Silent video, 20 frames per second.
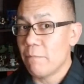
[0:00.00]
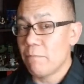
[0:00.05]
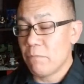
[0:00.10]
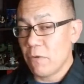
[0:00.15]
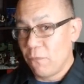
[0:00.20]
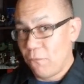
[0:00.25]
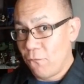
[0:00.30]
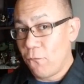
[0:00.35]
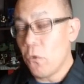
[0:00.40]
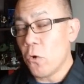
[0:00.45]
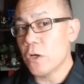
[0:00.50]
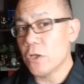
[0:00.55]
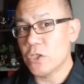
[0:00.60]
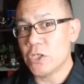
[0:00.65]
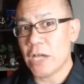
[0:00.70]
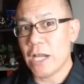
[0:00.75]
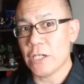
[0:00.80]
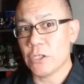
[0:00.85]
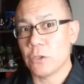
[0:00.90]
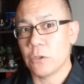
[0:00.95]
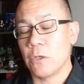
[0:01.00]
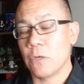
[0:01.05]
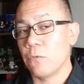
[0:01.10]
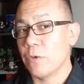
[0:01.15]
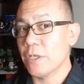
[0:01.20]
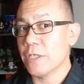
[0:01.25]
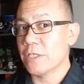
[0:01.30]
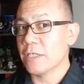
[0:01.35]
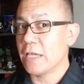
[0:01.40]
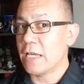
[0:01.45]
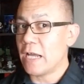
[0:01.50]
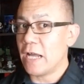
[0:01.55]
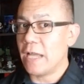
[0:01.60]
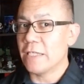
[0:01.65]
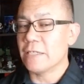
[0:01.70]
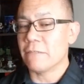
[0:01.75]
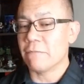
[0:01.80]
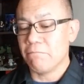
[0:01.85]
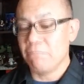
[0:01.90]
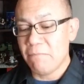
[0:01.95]
before Joshua, was
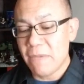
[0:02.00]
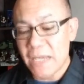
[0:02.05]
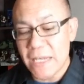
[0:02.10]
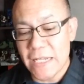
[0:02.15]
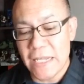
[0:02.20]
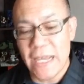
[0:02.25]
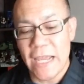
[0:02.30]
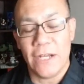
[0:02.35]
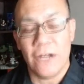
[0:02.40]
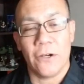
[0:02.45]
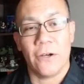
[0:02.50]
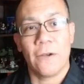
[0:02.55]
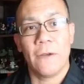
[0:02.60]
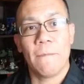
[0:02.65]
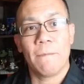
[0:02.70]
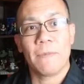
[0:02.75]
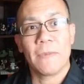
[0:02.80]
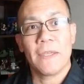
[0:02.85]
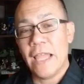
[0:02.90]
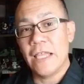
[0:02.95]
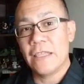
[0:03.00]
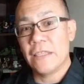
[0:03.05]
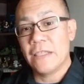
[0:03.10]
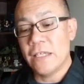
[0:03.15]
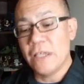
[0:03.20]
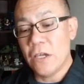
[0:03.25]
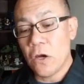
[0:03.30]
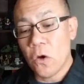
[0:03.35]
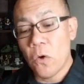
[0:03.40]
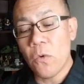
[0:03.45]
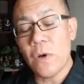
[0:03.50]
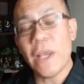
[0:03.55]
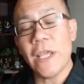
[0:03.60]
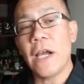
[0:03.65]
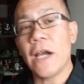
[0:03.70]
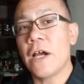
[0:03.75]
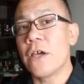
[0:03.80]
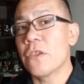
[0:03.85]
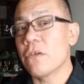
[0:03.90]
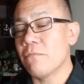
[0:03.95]
God's mediator. And the
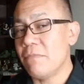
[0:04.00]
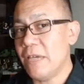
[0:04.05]
only other